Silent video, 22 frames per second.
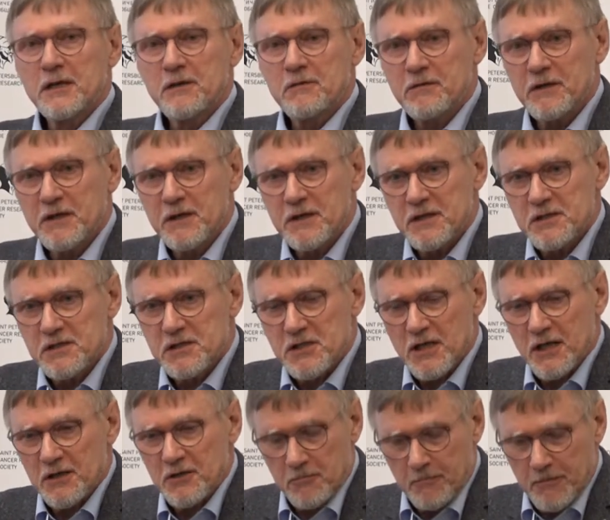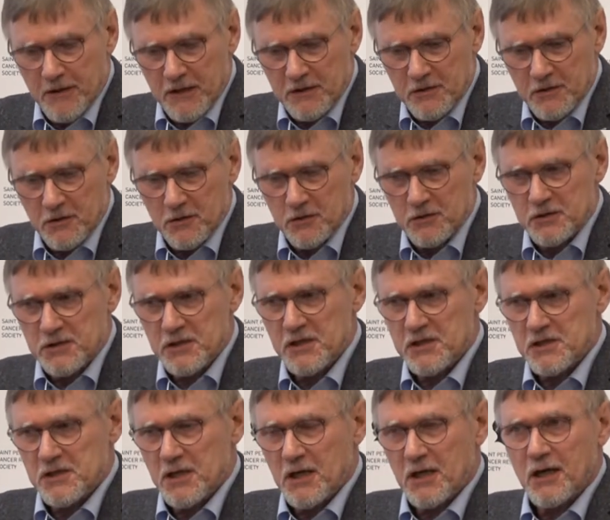Finnish
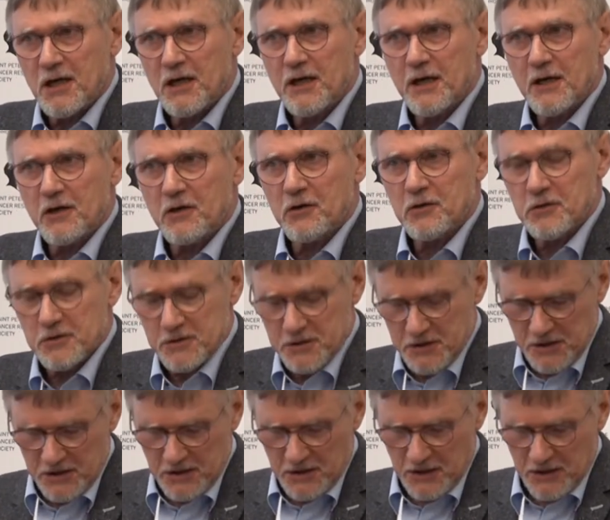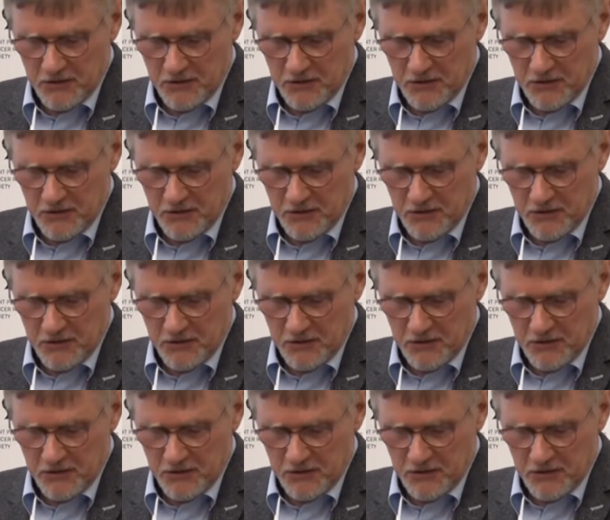cytopathologists and gynecologists,